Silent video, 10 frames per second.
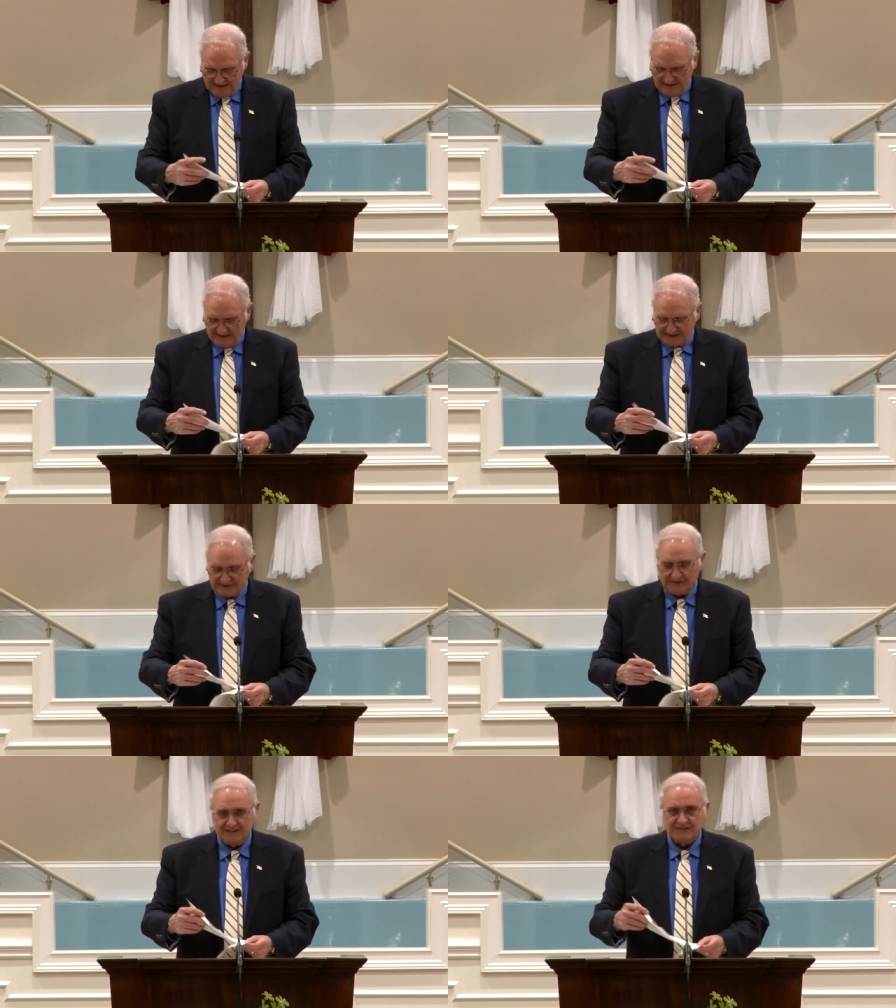And this
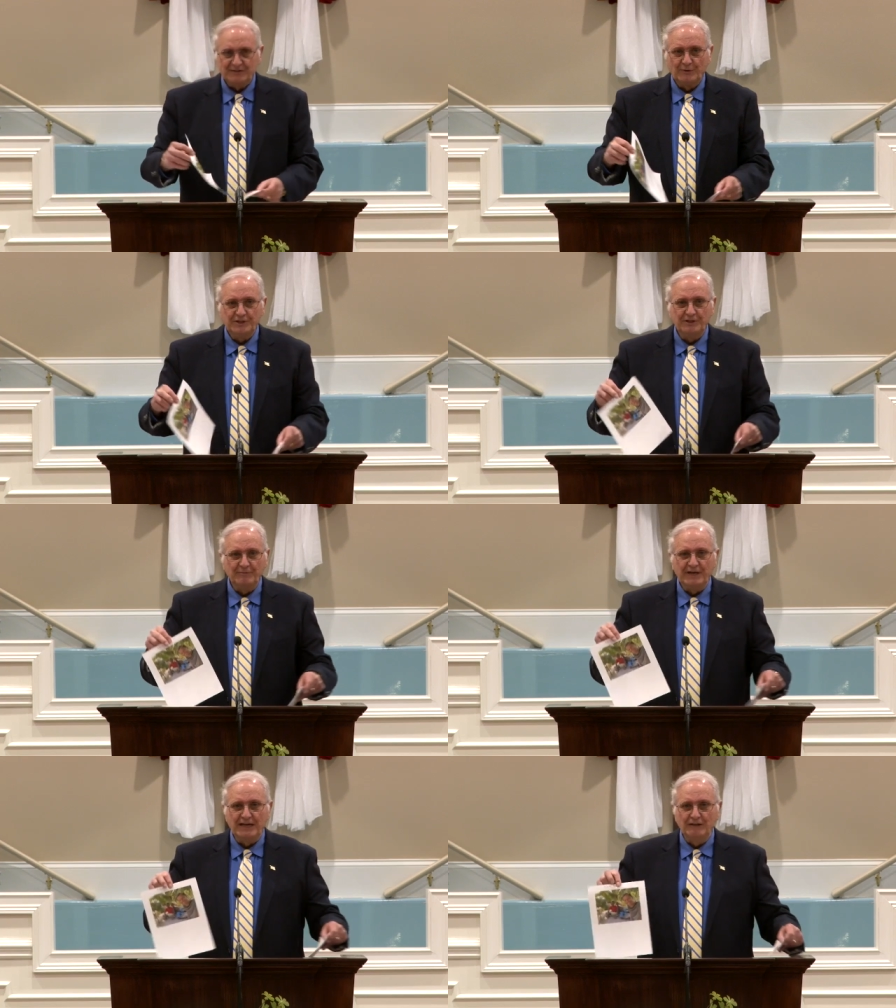is, this is one
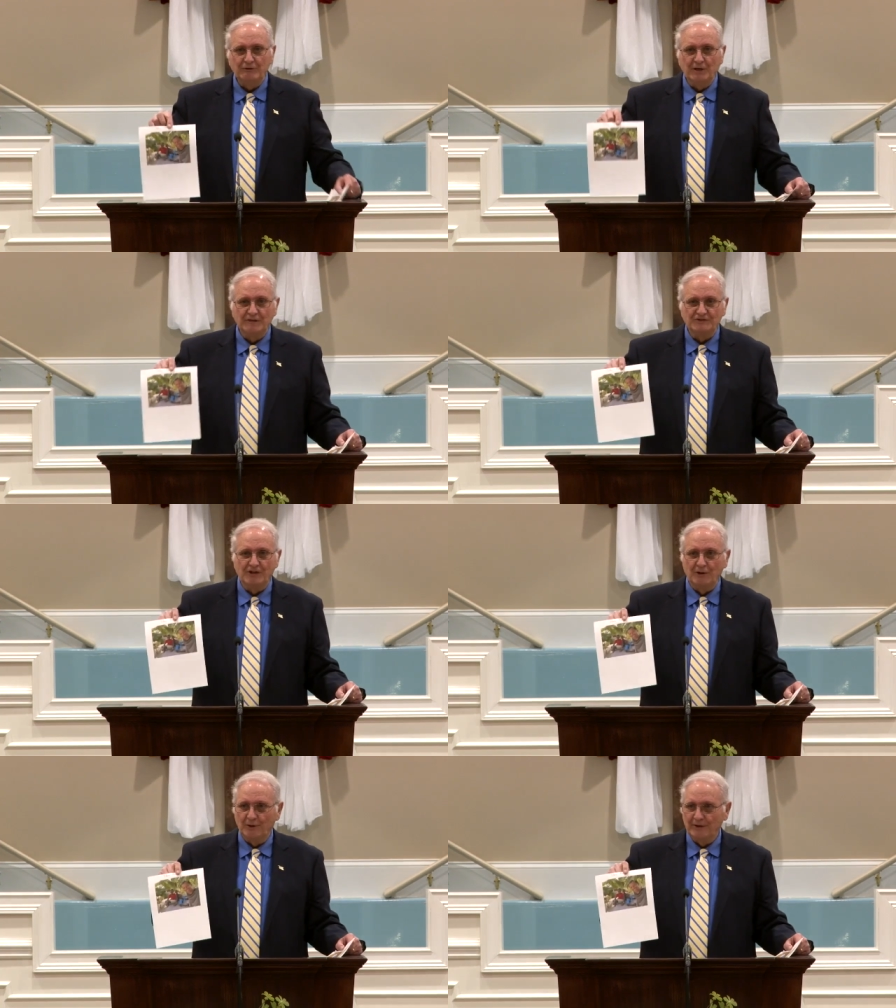young man who loves
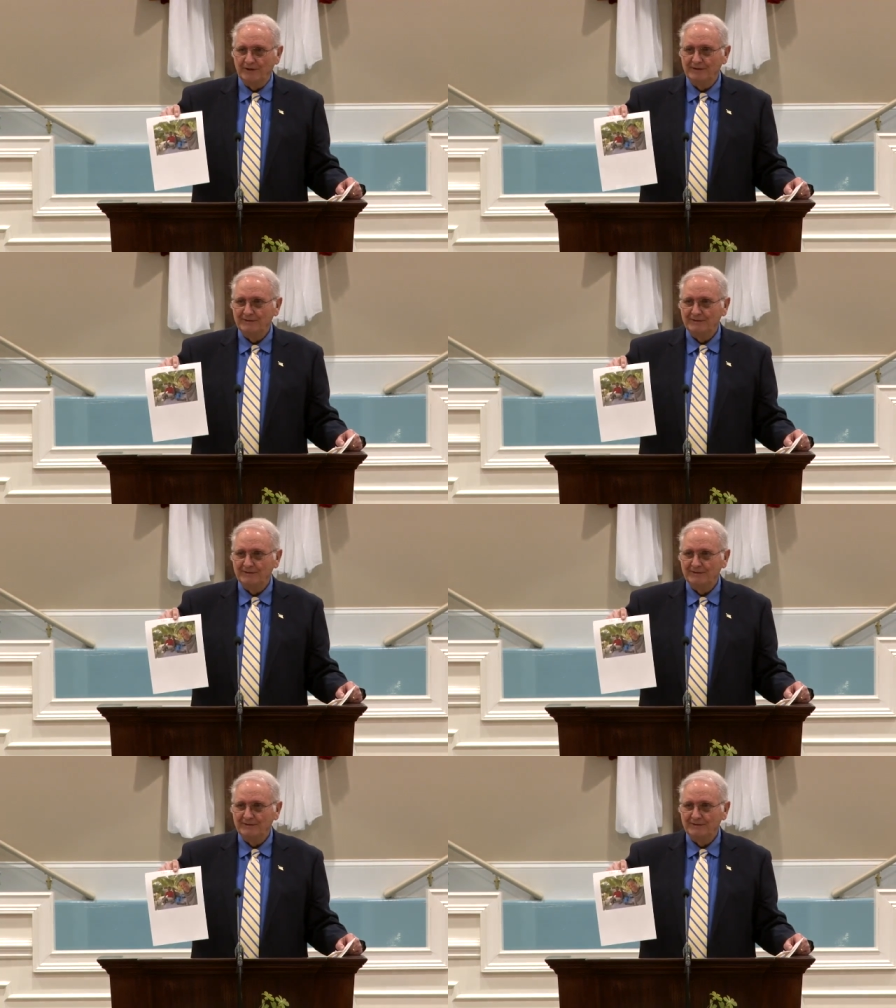the Lord.